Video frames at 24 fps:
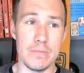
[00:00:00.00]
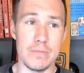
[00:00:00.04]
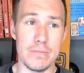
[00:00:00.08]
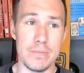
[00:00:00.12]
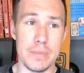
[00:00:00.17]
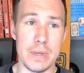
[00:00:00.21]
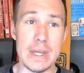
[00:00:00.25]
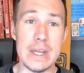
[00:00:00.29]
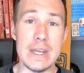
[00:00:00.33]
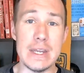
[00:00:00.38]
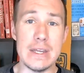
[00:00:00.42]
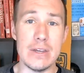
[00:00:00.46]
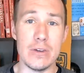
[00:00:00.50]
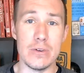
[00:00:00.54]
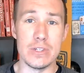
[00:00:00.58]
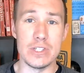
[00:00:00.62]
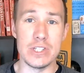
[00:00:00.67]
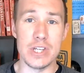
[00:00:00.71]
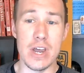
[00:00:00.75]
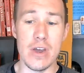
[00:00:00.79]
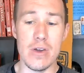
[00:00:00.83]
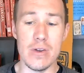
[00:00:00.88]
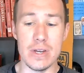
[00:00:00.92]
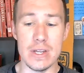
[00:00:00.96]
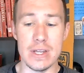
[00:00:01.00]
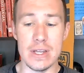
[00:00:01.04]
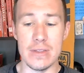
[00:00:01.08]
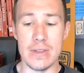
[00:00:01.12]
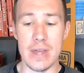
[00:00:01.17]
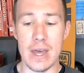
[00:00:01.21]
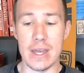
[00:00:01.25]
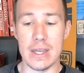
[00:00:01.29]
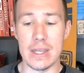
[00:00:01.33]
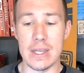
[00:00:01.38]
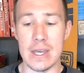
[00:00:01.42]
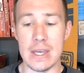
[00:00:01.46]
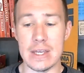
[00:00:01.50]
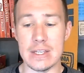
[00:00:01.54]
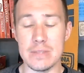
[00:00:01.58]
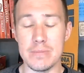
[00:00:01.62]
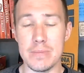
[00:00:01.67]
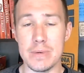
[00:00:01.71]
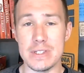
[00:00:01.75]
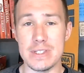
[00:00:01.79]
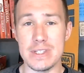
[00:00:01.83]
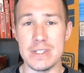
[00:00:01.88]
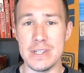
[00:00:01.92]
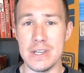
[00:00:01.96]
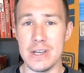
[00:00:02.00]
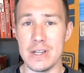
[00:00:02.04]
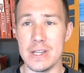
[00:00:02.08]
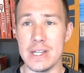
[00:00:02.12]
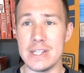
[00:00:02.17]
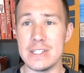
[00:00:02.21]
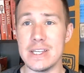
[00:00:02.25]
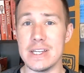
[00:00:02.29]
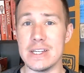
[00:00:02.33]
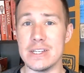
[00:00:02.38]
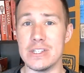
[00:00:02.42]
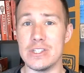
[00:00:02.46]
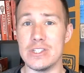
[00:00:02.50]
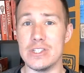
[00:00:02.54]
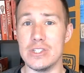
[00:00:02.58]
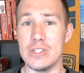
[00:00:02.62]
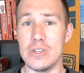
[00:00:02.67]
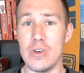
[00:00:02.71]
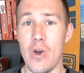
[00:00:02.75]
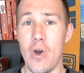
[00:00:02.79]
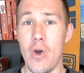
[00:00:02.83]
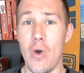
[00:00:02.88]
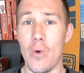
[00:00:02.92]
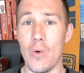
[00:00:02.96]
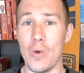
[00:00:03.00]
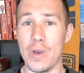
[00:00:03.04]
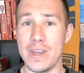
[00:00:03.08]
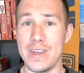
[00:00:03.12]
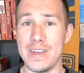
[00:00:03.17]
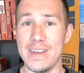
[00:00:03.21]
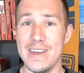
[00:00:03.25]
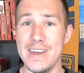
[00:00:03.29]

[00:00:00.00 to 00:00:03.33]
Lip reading: pity or charity in that case. But still, it's a joke.